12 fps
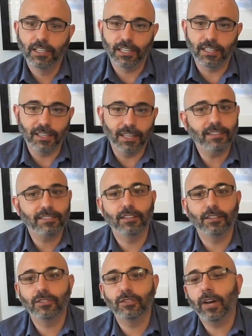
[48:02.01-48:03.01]
And then that
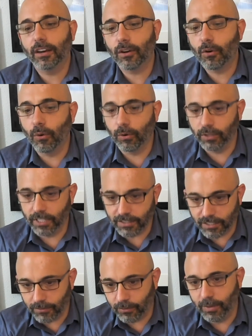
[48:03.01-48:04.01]
tells you correlate
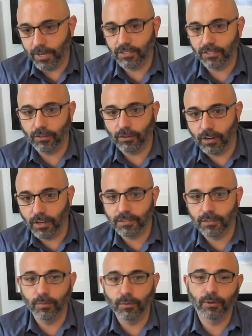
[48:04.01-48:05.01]
the information across
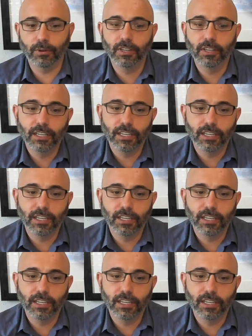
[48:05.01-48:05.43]
the board.